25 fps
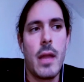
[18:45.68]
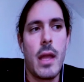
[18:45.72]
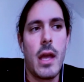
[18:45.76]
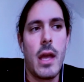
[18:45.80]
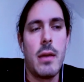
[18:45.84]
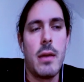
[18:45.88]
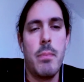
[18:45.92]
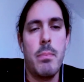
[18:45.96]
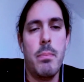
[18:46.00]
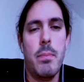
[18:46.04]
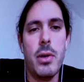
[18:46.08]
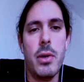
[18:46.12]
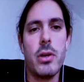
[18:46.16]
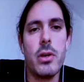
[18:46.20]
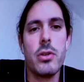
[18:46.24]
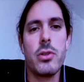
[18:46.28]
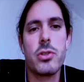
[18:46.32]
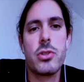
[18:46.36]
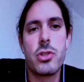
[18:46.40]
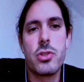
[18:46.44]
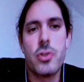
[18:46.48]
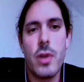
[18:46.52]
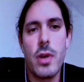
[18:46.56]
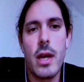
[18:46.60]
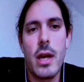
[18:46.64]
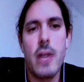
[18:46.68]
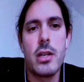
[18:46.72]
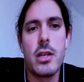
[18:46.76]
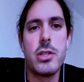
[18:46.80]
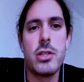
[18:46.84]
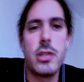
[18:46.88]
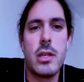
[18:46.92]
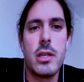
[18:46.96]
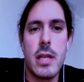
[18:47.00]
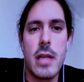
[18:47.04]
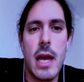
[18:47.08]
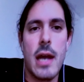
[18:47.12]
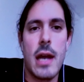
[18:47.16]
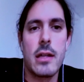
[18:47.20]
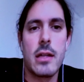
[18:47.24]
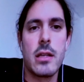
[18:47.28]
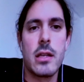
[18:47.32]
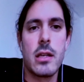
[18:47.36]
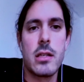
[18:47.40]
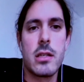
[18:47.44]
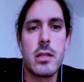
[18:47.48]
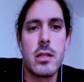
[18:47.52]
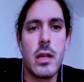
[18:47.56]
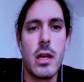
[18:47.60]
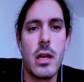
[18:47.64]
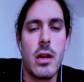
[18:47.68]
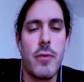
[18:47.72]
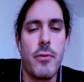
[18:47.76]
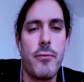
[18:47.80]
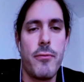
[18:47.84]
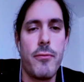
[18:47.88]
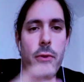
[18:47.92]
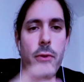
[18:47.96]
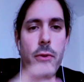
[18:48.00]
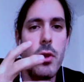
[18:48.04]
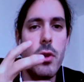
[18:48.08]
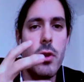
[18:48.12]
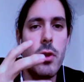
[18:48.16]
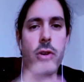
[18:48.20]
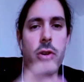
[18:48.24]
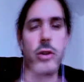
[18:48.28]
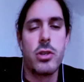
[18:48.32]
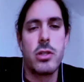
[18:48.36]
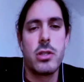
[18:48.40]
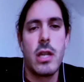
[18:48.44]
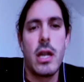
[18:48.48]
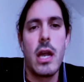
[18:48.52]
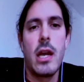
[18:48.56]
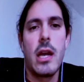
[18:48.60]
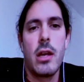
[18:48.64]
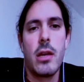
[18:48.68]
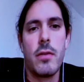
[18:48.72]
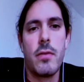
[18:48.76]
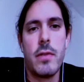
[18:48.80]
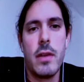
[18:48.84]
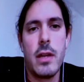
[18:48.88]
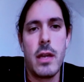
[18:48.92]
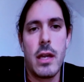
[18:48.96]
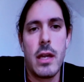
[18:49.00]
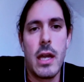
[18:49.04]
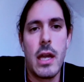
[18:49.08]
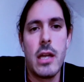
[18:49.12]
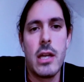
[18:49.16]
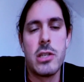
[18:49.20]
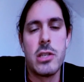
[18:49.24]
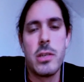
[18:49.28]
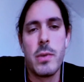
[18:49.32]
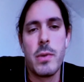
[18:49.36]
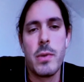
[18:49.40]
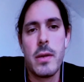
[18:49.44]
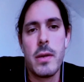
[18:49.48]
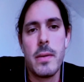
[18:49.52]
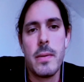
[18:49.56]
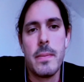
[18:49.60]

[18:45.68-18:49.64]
and build strategy, tactics, and a full understanding of the engagement.